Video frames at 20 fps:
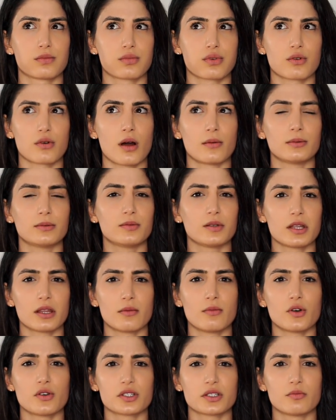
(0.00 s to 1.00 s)
probably
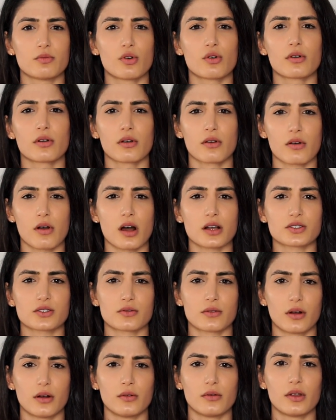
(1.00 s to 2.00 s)
the most important
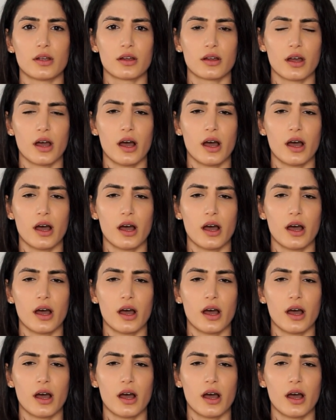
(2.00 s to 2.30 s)
crossroad